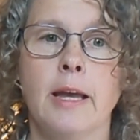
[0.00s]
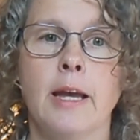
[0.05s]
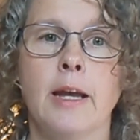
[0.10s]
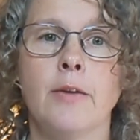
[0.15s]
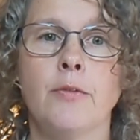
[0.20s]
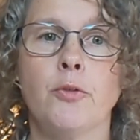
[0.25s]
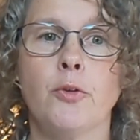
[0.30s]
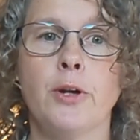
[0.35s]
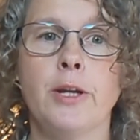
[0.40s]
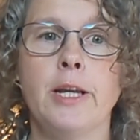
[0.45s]

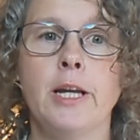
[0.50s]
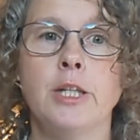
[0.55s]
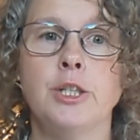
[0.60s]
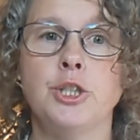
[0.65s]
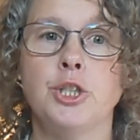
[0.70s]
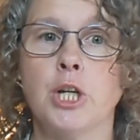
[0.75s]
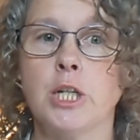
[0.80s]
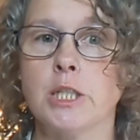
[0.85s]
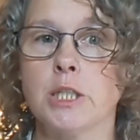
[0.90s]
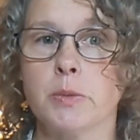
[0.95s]
Every
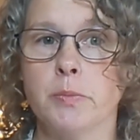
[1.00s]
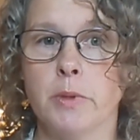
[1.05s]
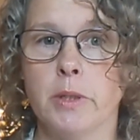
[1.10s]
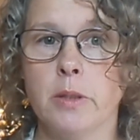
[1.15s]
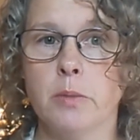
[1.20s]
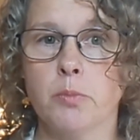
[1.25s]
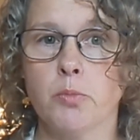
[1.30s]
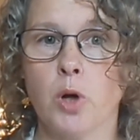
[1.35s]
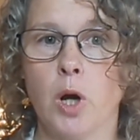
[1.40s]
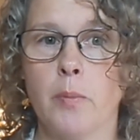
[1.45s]

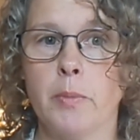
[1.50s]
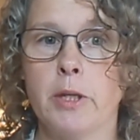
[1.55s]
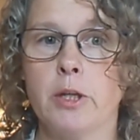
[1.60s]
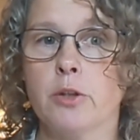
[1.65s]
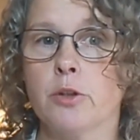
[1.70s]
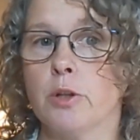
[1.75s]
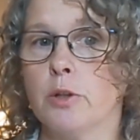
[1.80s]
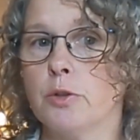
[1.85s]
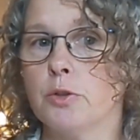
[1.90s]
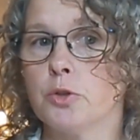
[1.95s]
adjustment brought me
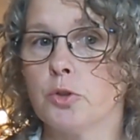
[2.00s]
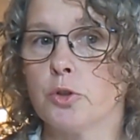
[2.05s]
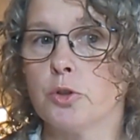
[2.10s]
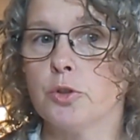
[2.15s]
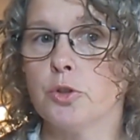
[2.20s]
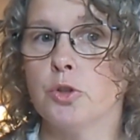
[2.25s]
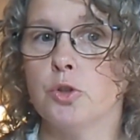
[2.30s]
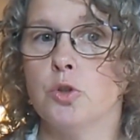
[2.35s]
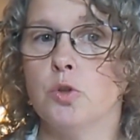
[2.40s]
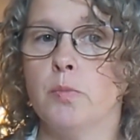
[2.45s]
closer
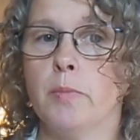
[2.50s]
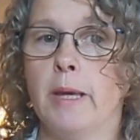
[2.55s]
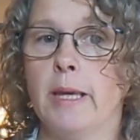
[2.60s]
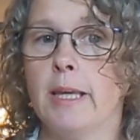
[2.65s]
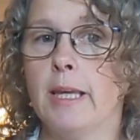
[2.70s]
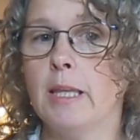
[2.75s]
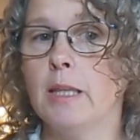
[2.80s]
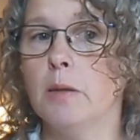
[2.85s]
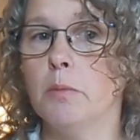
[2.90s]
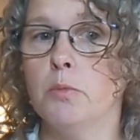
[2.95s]
to
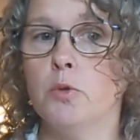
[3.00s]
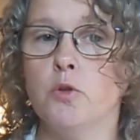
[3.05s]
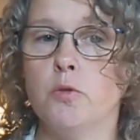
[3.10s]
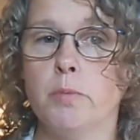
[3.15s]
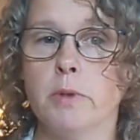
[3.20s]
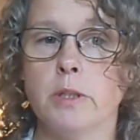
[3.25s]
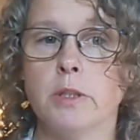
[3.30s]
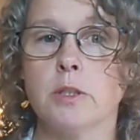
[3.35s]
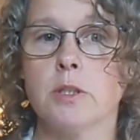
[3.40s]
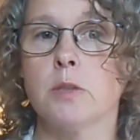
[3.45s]
making the
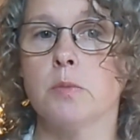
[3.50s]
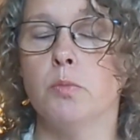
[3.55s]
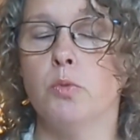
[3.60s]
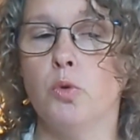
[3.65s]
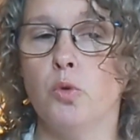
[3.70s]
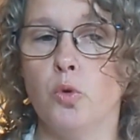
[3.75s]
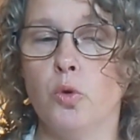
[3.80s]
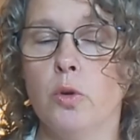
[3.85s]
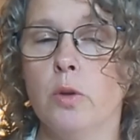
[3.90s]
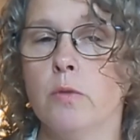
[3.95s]
movement
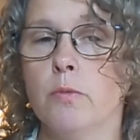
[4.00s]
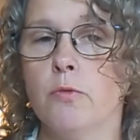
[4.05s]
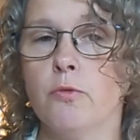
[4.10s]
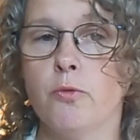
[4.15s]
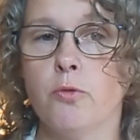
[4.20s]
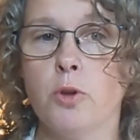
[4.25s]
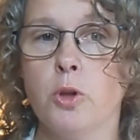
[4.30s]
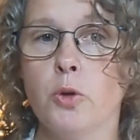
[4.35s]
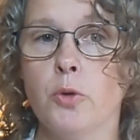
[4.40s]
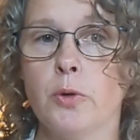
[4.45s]
smooth and
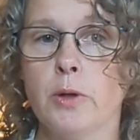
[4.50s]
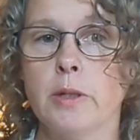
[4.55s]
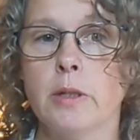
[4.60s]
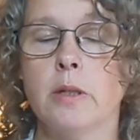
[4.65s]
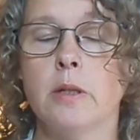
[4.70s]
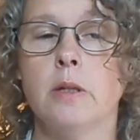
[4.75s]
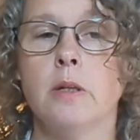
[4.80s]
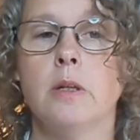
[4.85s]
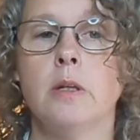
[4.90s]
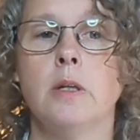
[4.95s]

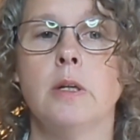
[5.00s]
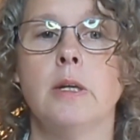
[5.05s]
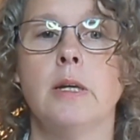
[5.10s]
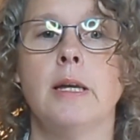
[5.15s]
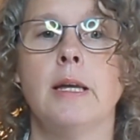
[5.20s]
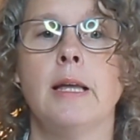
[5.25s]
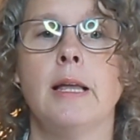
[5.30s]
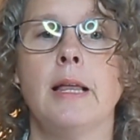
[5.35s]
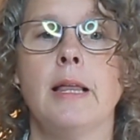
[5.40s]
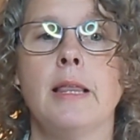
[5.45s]
fluid.
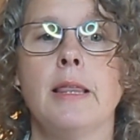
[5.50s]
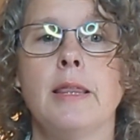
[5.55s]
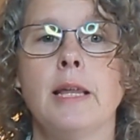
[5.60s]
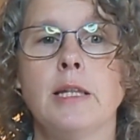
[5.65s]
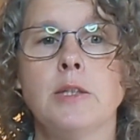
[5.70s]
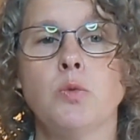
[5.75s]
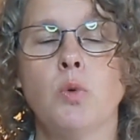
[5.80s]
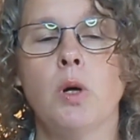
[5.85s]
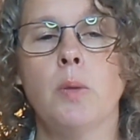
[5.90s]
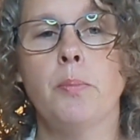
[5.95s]

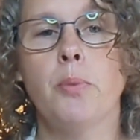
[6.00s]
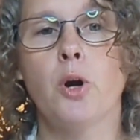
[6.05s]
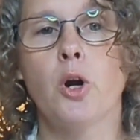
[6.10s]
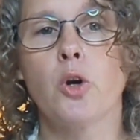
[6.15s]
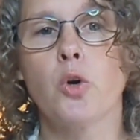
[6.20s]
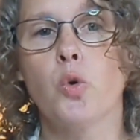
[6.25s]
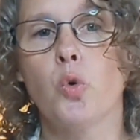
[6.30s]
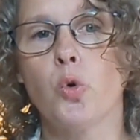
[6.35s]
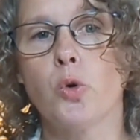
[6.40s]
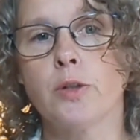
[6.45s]
That's what
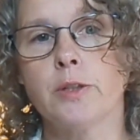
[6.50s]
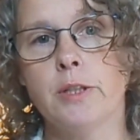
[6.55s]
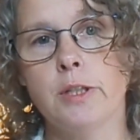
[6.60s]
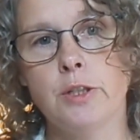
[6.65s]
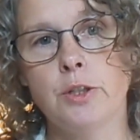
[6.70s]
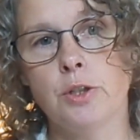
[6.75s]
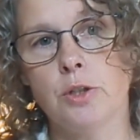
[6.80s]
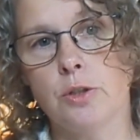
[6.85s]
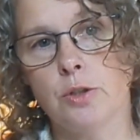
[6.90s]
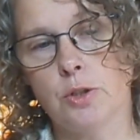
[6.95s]
parkour
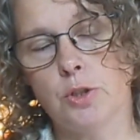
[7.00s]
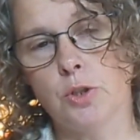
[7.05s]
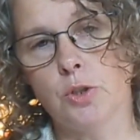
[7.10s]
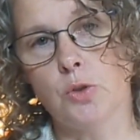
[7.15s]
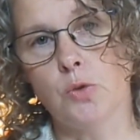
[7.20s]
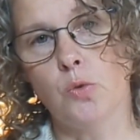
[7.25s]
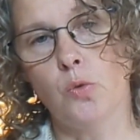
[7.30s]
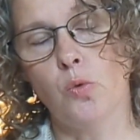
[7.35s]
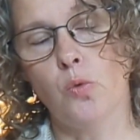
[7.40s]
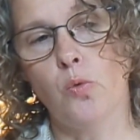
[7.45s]
teaches
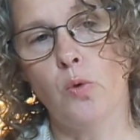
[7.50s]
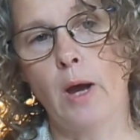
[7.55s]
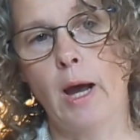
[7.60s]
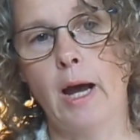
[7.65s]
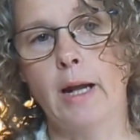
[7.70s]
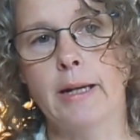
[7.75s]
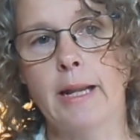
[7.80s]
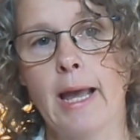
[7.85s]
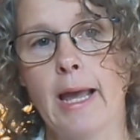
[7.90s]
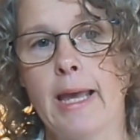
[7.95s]
you,
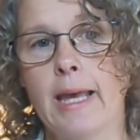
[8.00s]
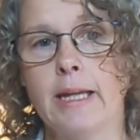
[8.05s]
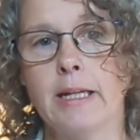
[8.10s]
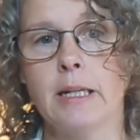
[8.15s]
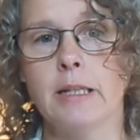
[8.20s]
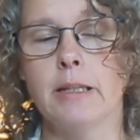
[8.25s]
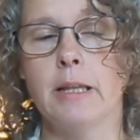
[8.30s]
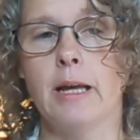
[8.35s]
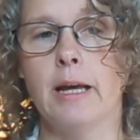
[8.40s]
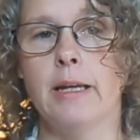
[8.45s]
how to
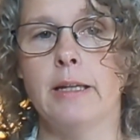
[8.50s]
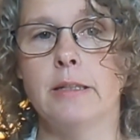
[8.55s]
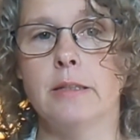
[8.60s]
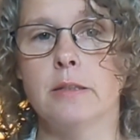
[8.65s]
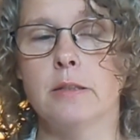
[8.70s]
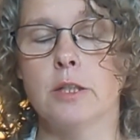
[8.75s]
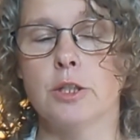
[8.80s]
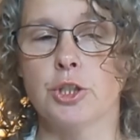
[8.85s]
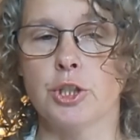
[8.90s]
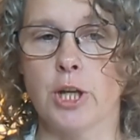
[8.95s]

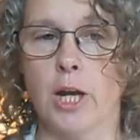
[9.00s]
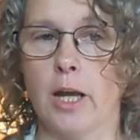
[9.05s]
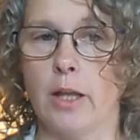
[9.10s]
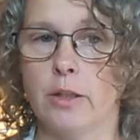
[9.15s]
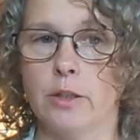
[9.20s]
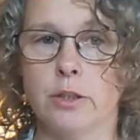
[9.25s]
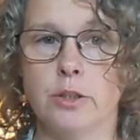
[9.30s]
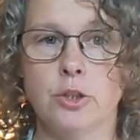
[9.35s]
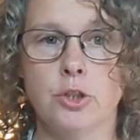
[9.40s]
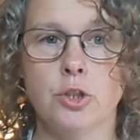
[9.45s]
analyze a
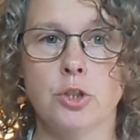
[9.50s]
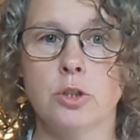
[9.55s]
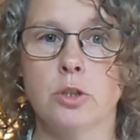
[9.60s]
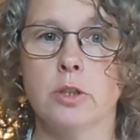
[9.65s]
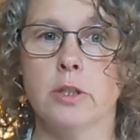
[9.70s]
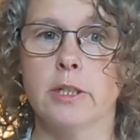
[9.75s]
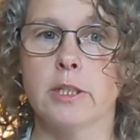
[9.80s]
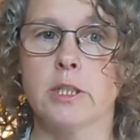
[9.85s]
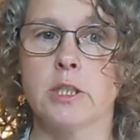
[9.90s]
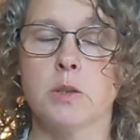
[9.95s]

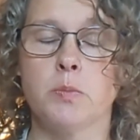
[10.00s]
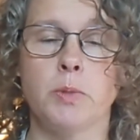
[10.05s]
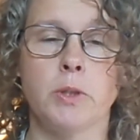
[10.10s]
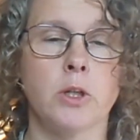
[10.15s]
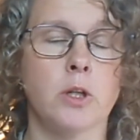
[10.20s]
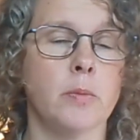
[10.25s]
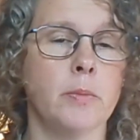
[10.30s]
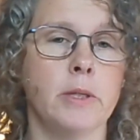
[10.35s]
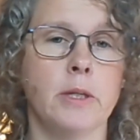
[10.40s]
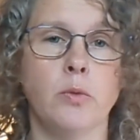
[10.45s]
challenge,
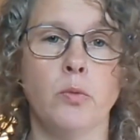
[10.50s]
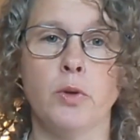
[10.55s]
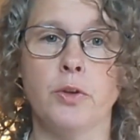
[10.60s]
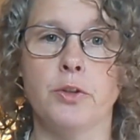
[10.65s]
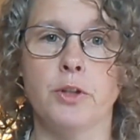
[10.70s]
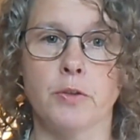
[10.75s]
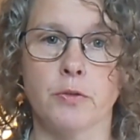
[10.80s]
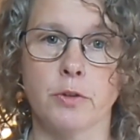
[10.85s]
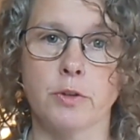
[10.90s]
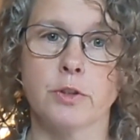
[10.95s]
experiment
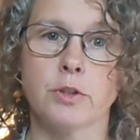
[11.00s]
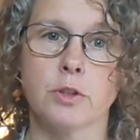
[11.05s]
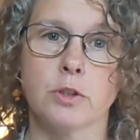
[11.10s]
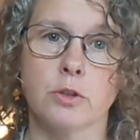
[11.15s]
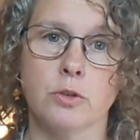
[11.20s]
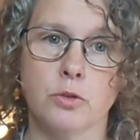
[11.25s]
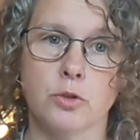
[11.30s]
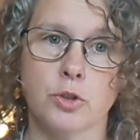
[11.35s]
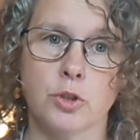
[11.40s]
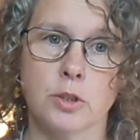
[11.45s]
with different
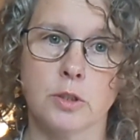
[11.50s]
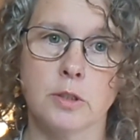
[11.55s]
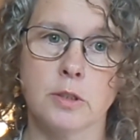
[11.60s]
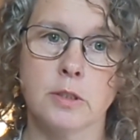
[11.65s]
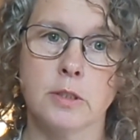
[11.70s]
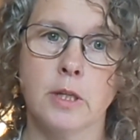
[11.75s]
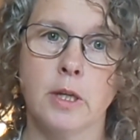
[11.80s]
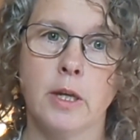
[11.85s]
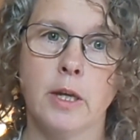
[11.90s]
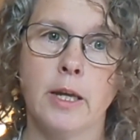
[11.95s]

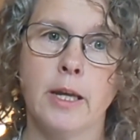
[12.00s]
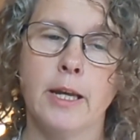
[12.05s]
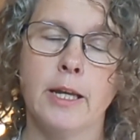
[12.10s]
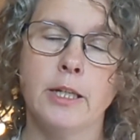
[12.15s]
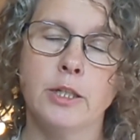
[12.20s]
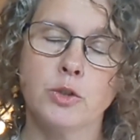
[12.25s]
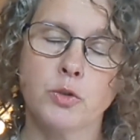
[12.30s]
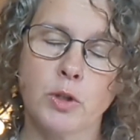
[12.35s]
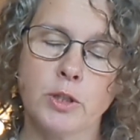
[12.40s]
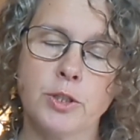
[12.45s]
solutions,
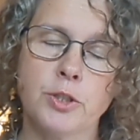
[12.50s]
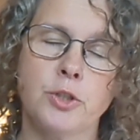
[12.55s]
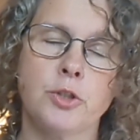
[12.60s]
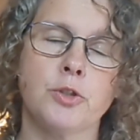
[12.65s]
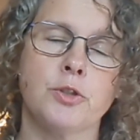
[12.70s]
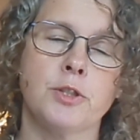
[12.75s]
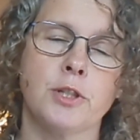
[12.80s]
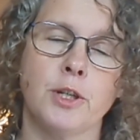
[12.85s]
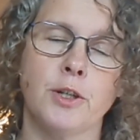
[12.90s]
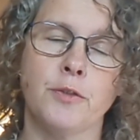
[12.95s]
and trust
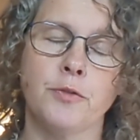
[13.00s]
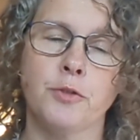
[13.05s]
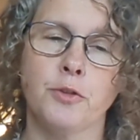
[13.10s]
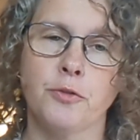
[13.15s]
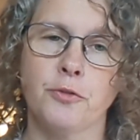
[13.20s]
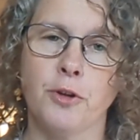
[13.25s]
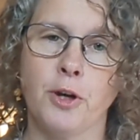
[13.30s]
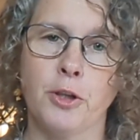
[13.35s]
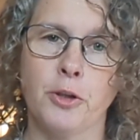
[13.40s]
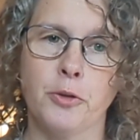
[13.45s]
yourself to
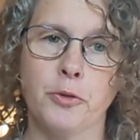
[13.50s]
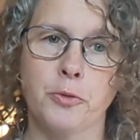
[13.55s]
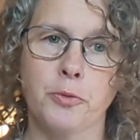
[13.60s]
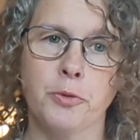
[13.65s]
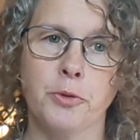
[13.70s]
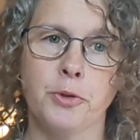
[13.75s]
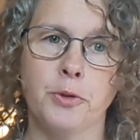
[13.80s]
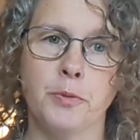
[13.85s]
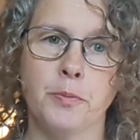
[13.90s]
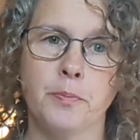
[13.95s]
follow
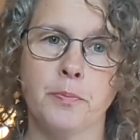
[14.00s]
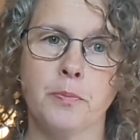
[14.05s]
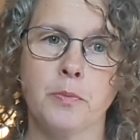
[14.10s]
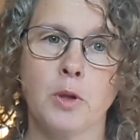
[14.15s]
through.